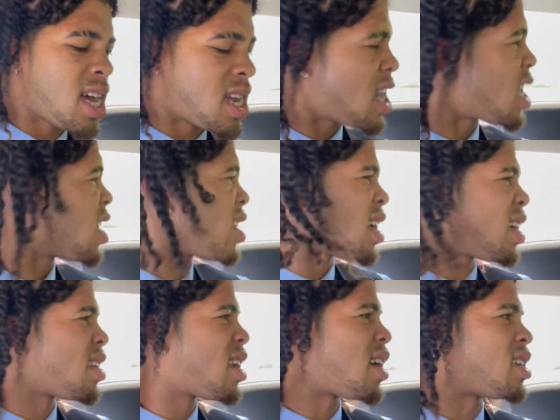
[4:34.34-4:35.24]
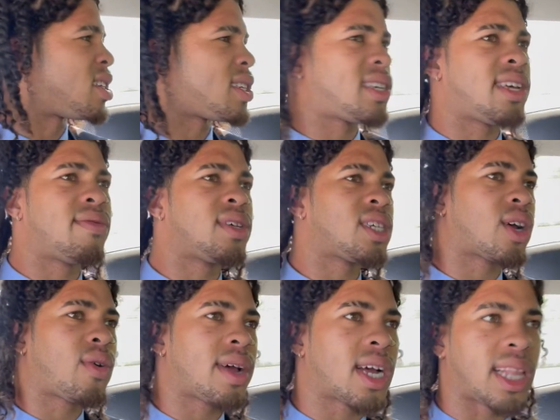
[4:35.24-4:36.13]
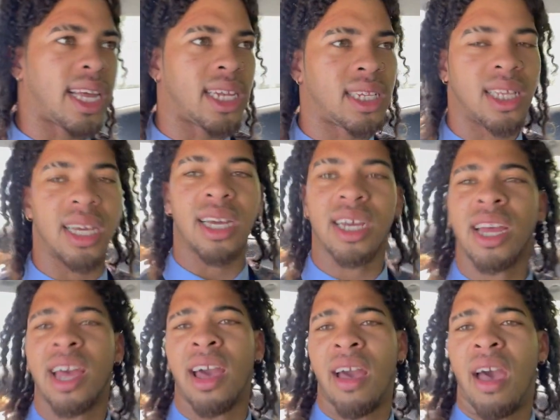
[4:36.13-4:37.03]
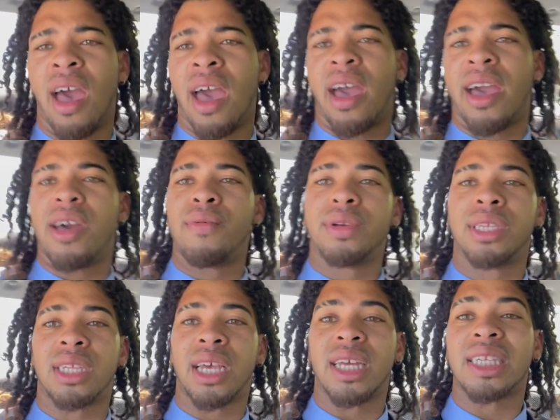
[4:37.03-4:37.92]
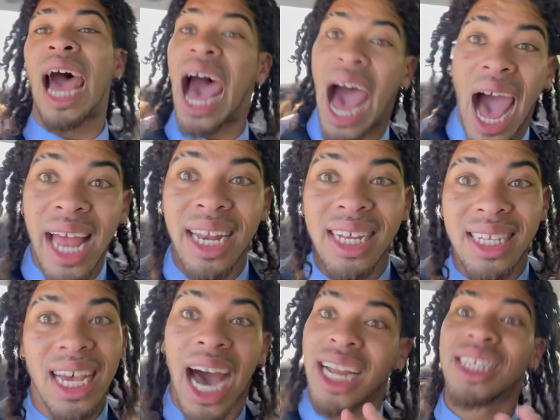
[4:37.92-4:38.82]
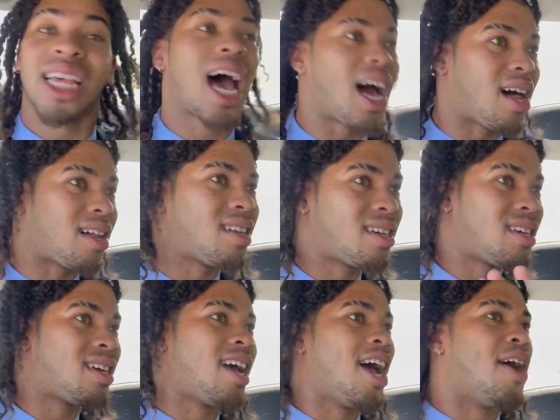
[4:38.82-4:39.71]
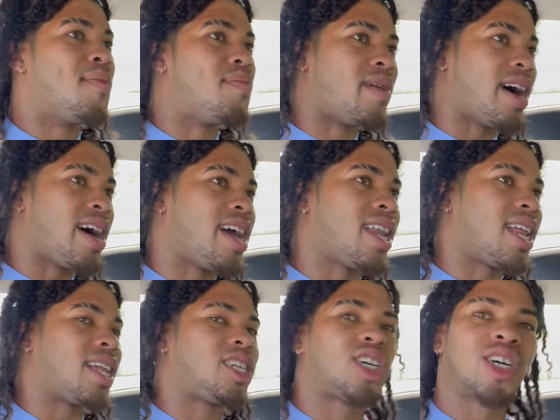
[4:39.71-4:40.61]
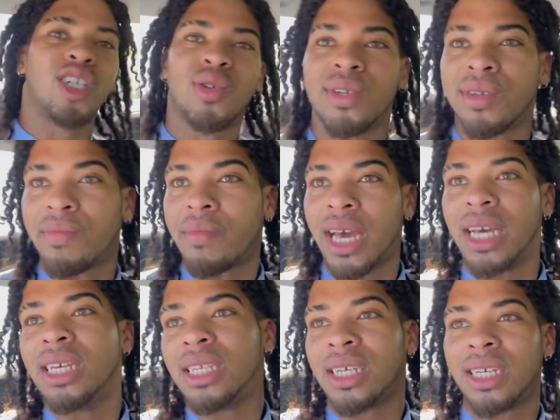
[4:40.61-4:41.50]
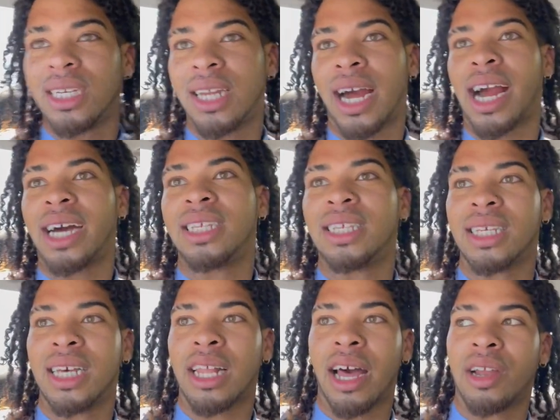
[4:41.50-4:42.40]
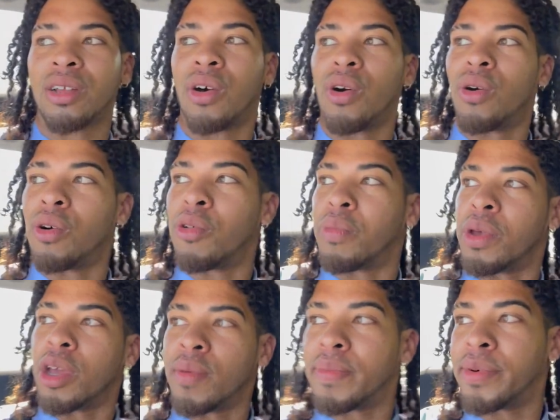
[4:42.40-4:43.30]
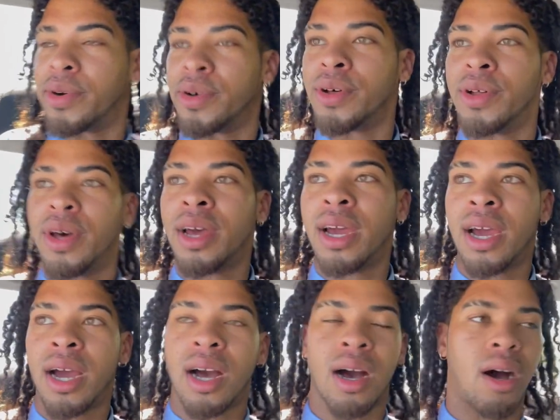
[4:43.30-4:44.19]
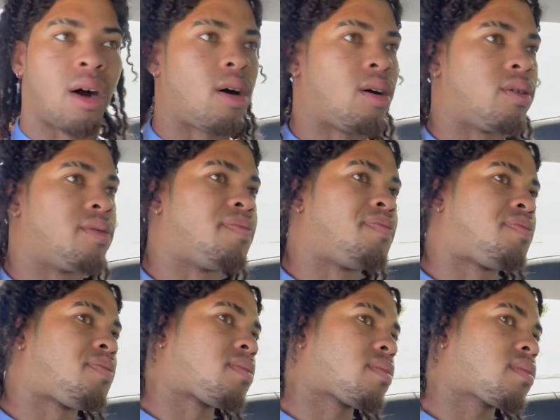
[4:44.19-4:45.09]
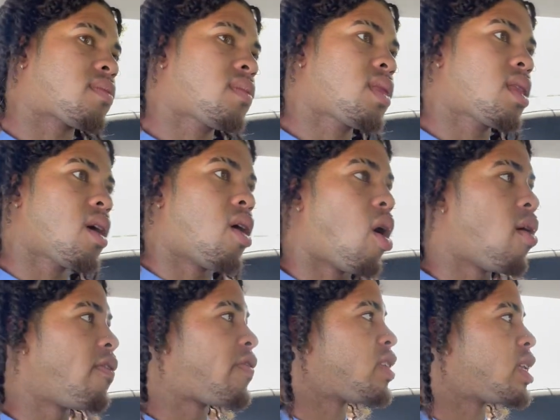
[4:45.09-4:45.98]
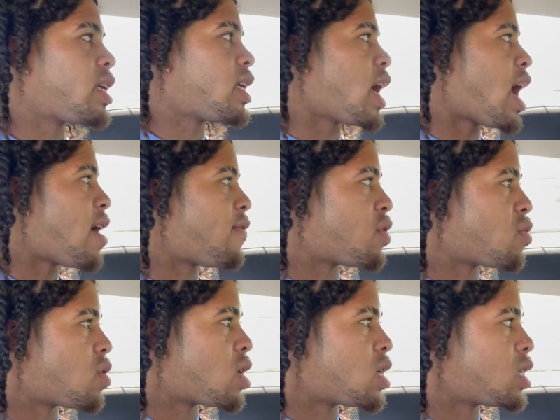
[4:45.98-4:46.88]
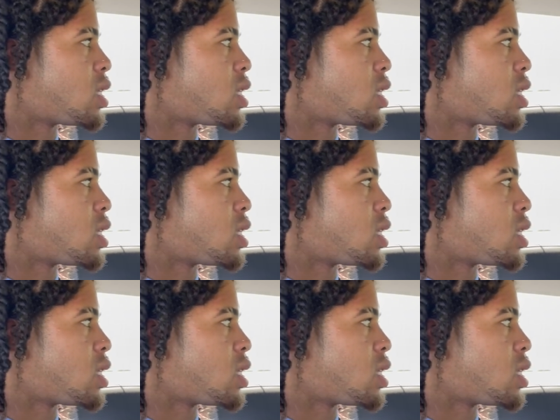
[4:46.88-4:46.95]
no, no, no. Just it was a quick glance thing. It was, it's hot. It's hot as hell. But church was amazing. I got to see a lot of old people. Um, hopefully everyone.